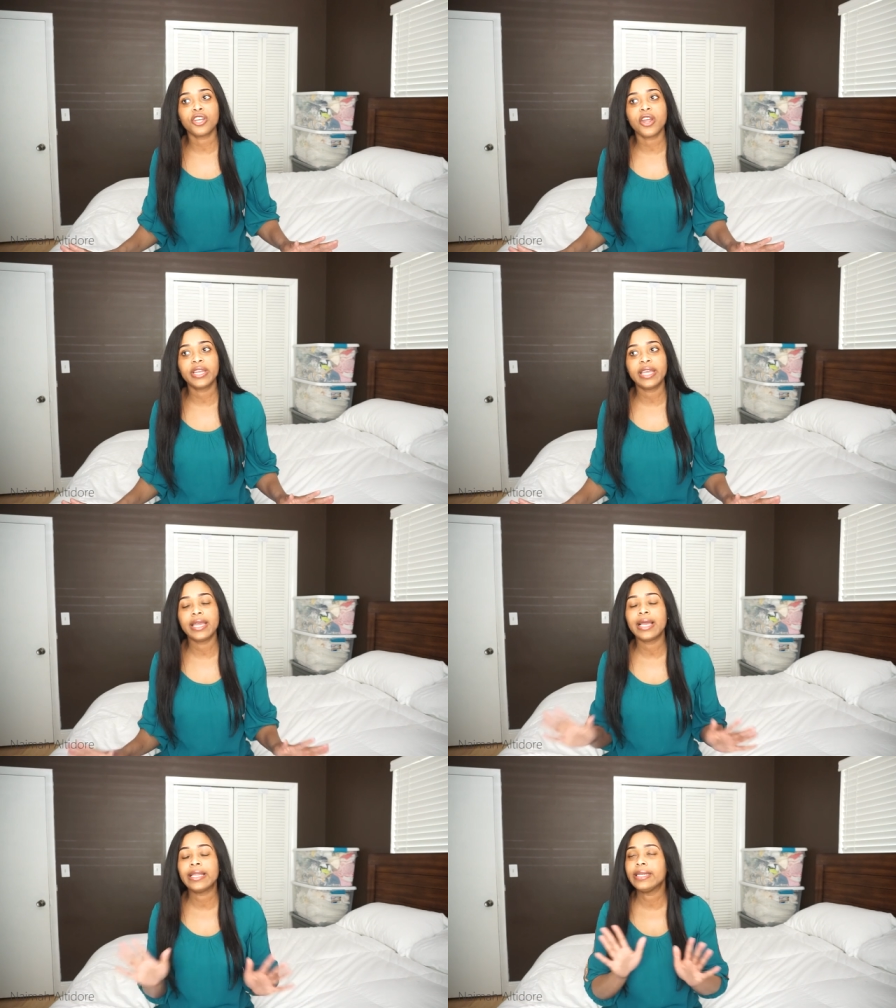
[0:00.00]

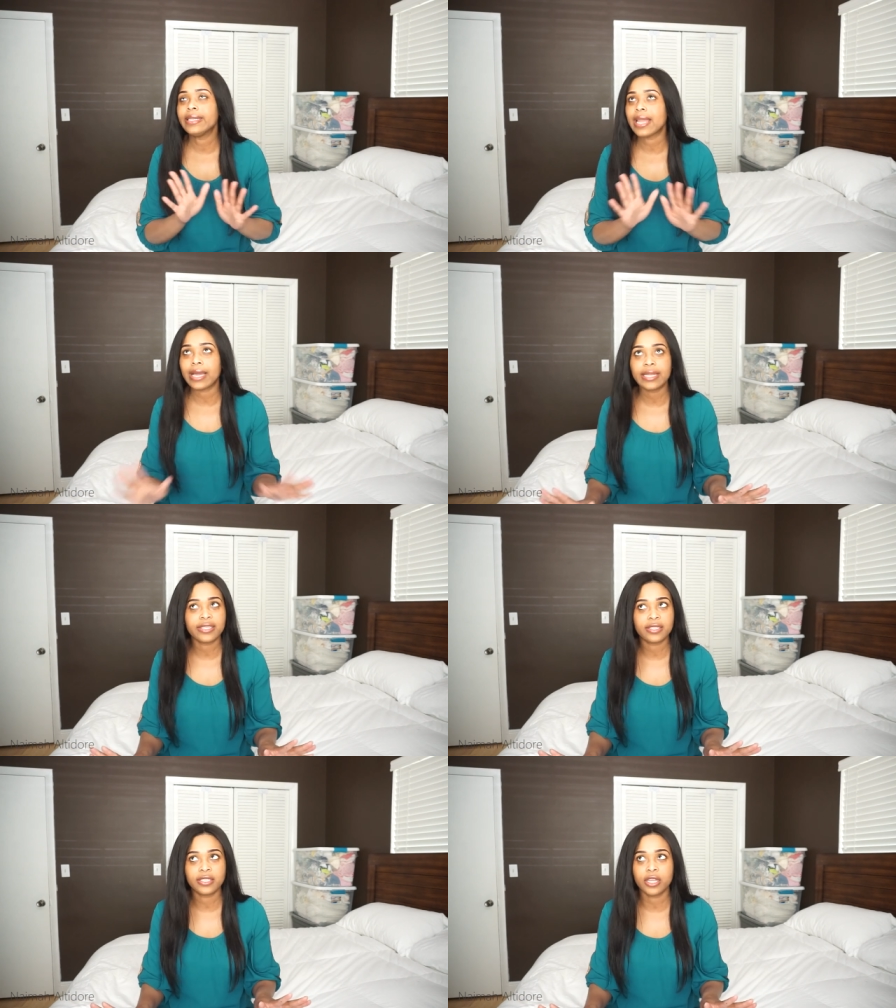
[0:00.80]
journey, not
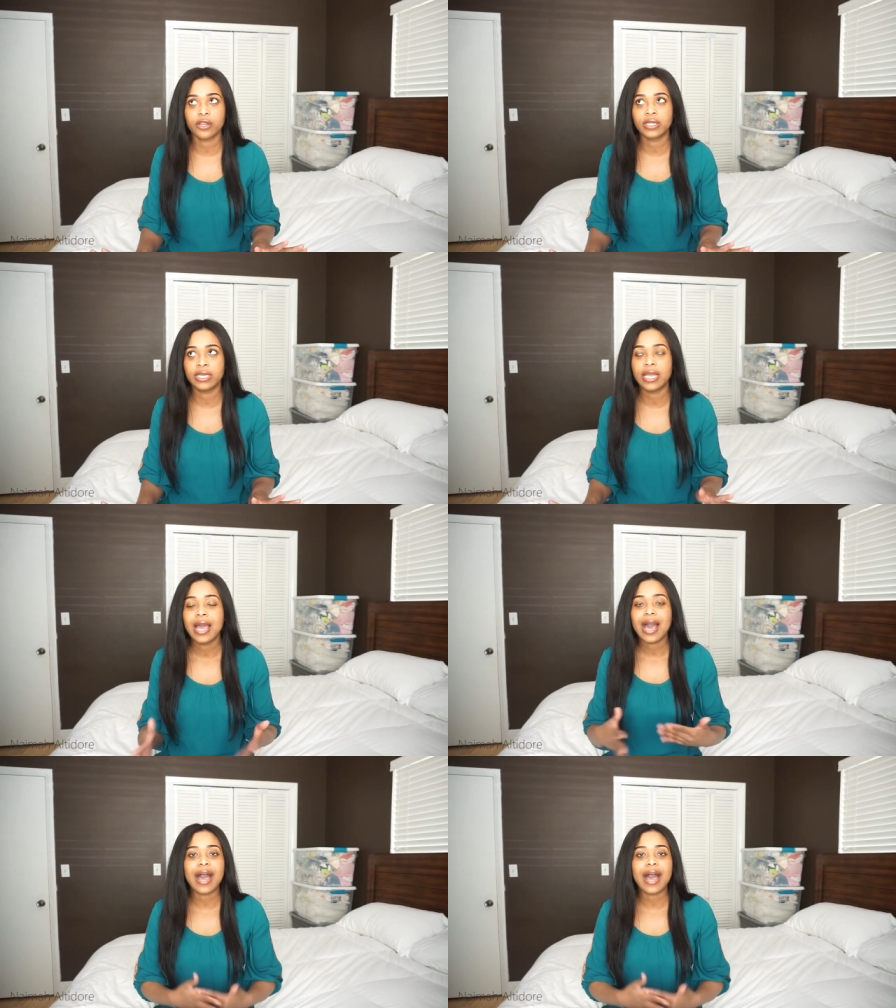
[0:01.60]
necessarily.